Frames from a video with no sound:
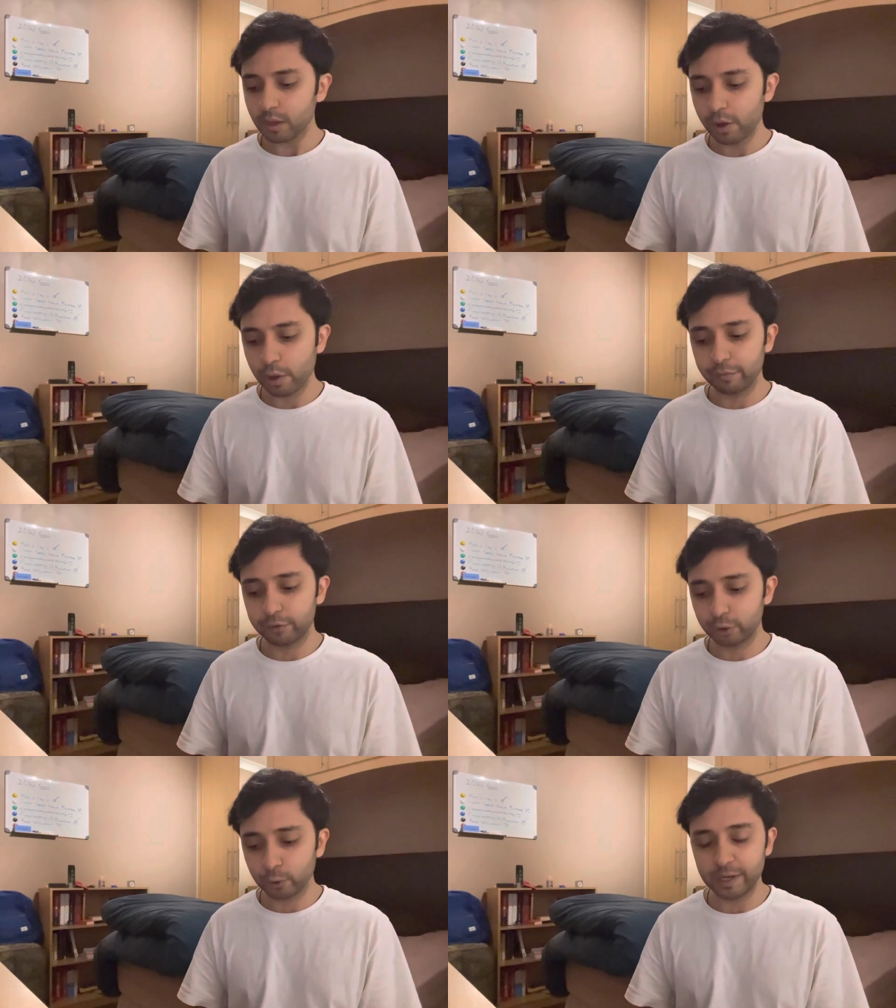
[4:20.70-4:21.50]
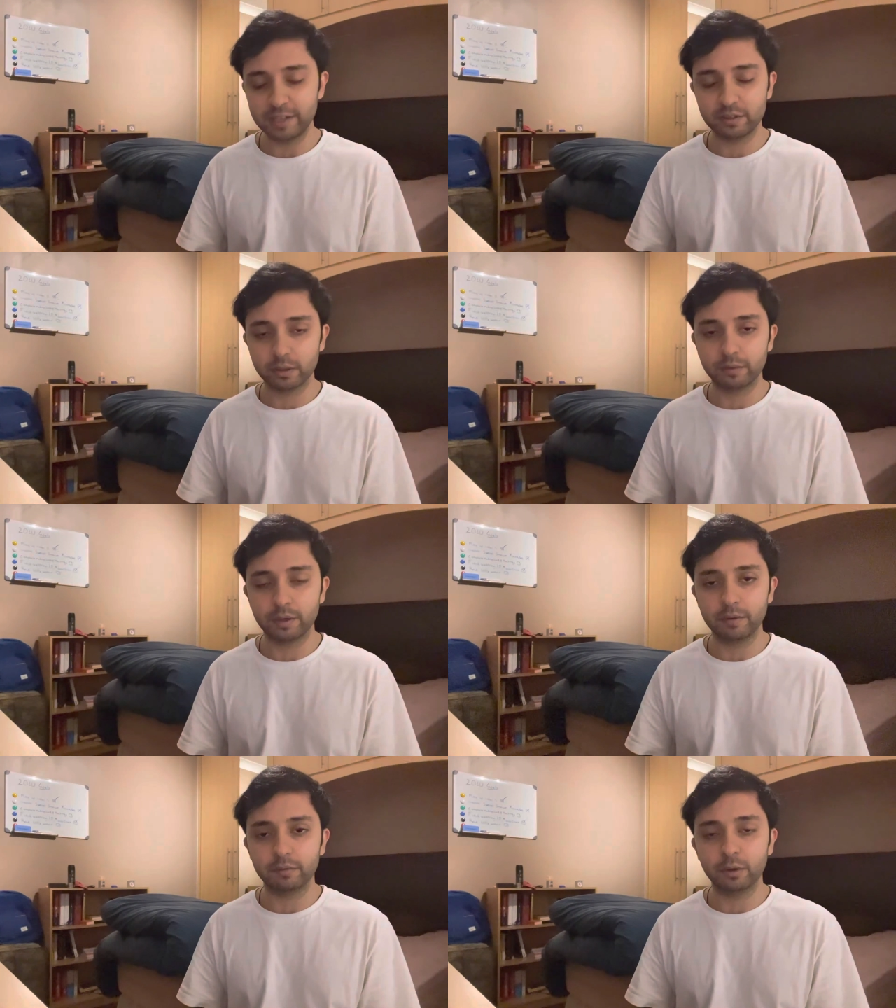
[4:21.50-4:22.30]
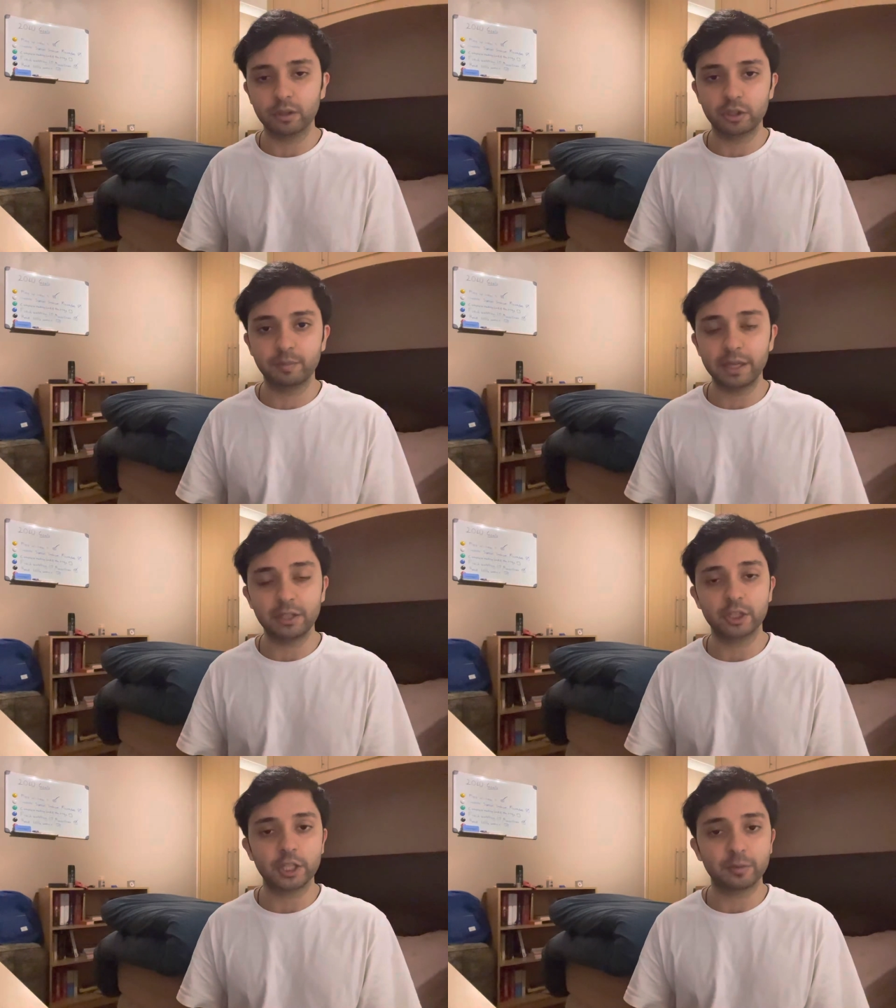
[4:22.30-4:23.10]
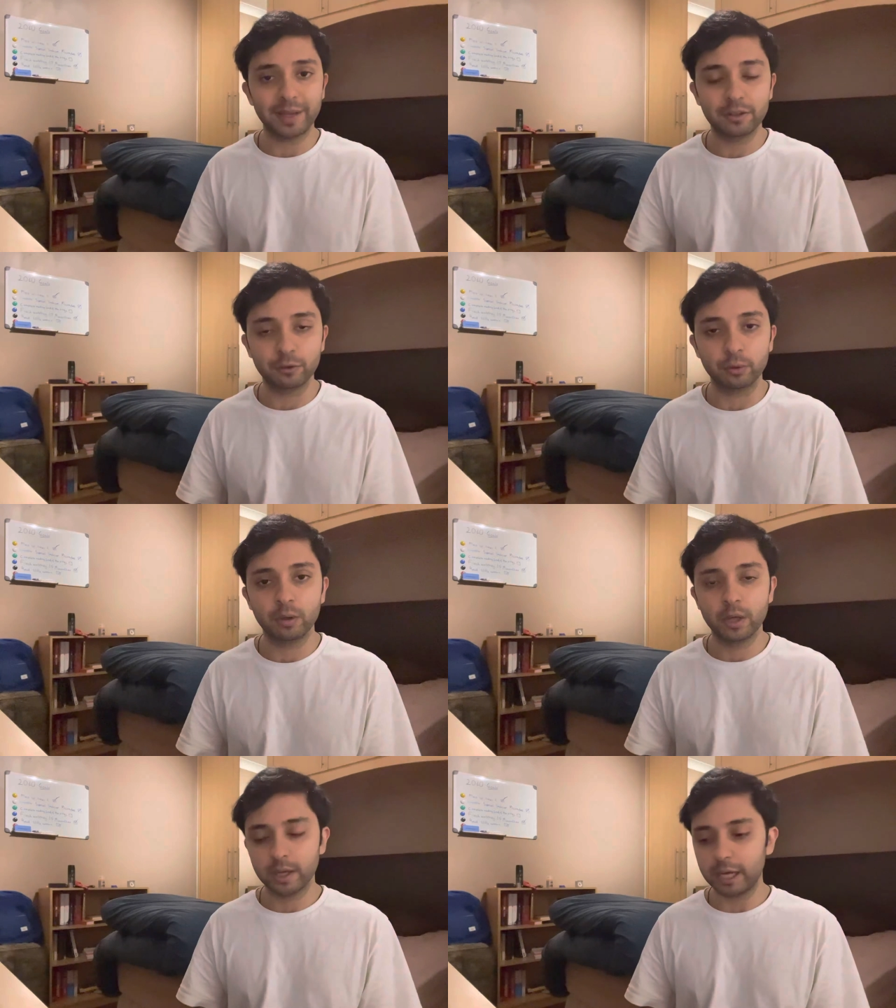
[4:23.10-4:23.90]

of choice, of not being judgmental,